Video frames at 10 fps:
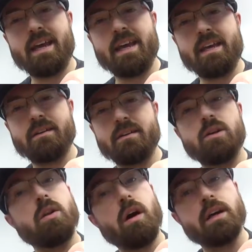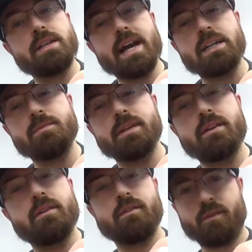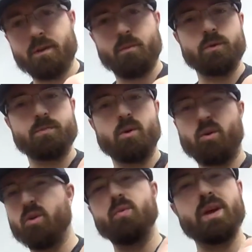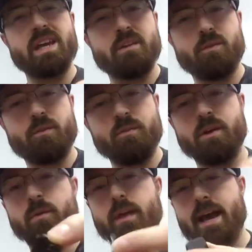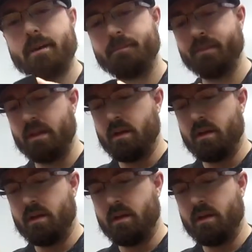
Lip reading: a claw attachment for the most part, or a wing if you're familiar with that,